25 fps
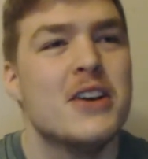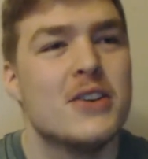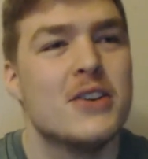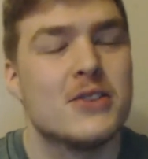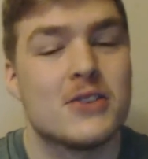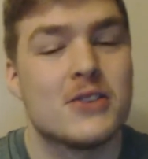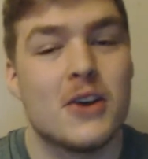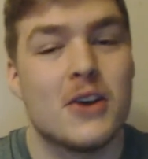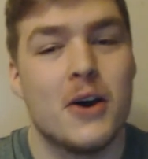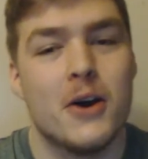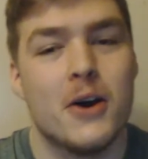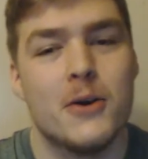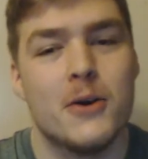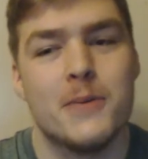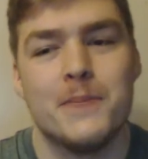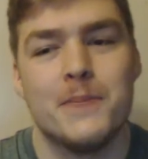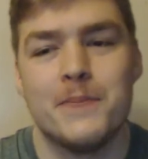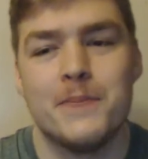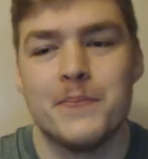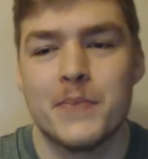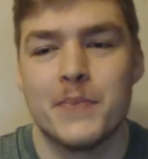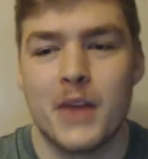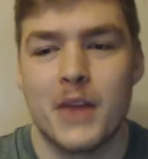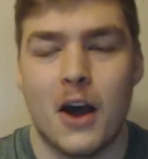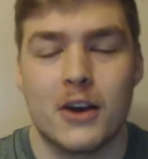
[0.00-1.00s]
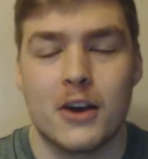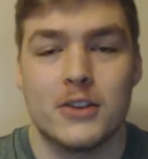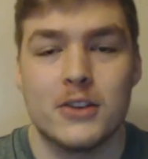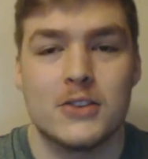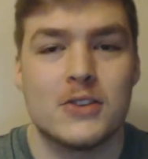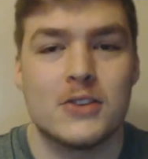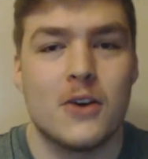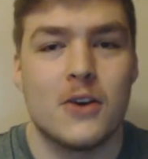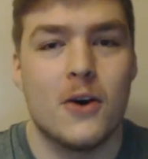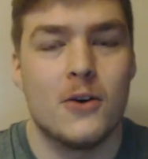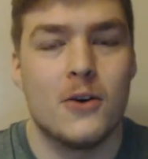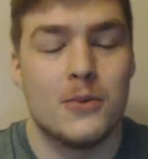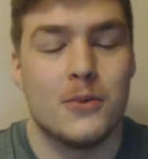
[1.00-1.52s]
So I'm going to
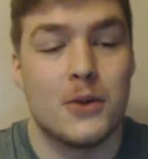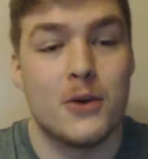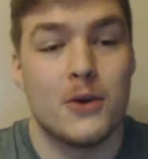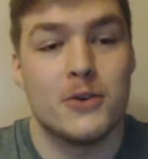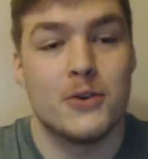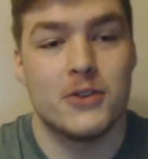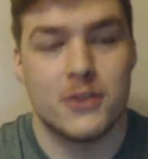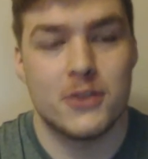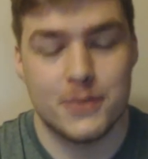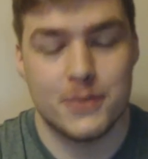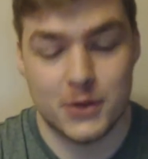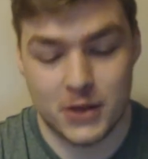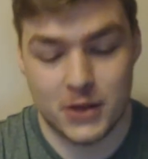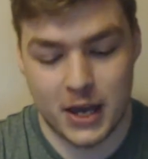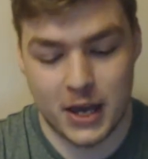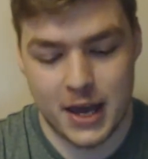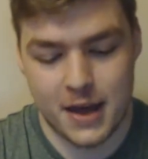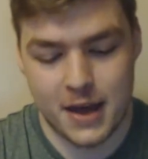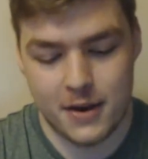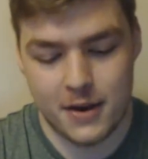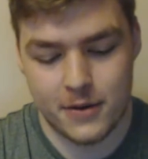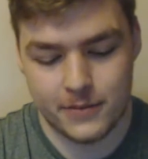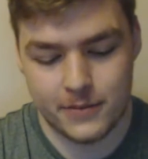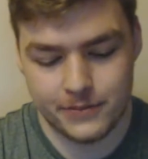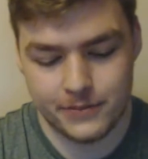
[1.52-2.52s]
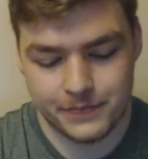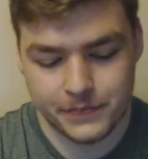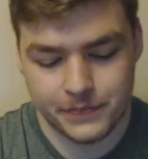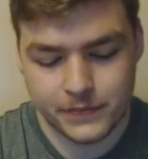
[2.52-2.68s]
start uploading them again